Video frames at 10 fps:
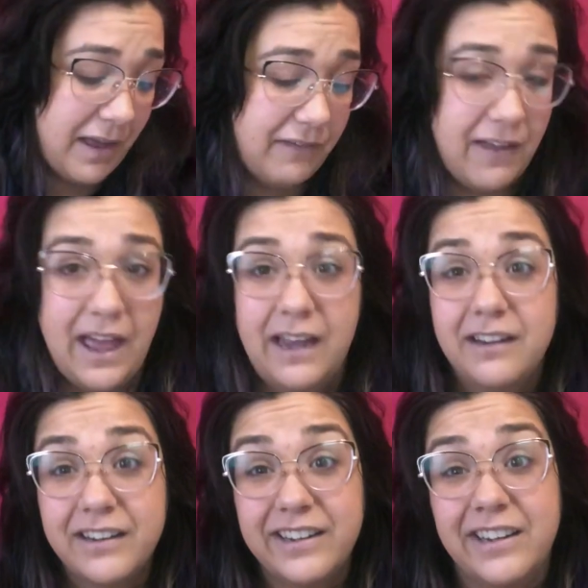I've had
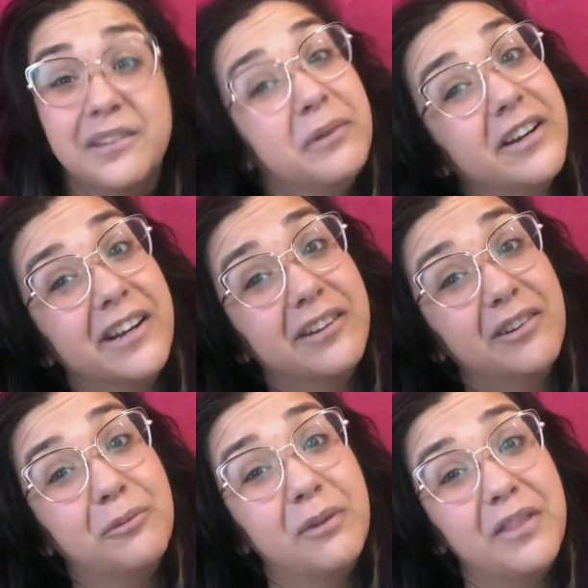good
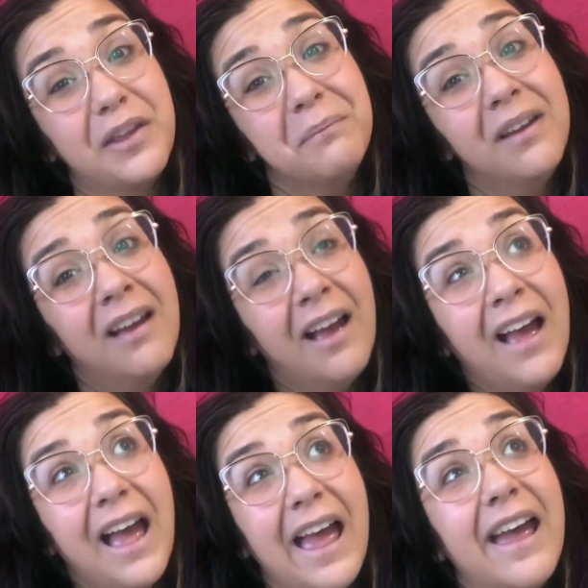experiences with them,
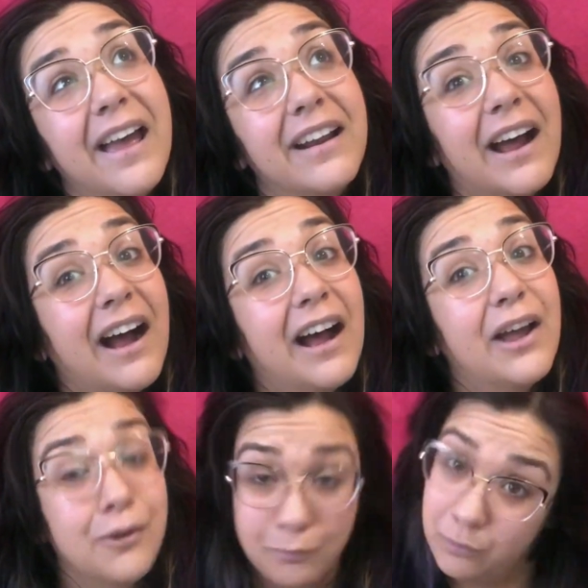and
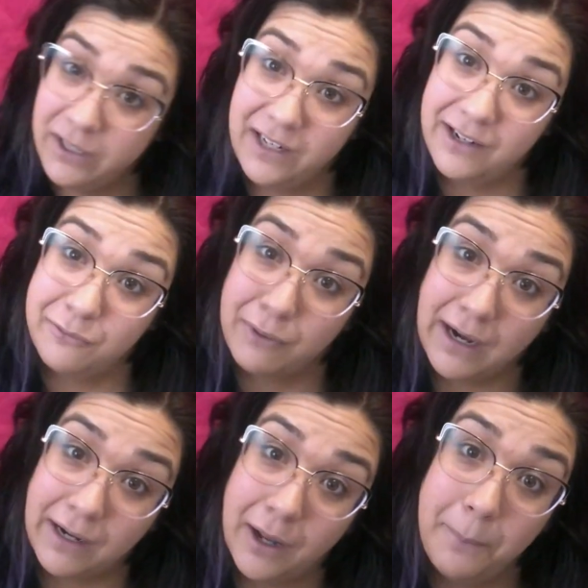I would
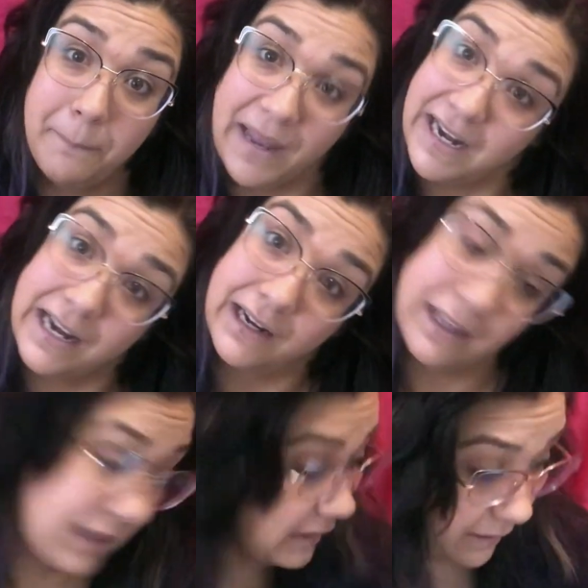recommend
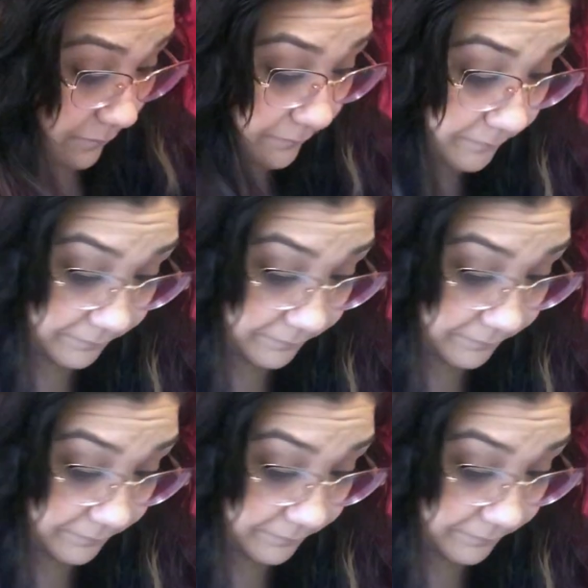them.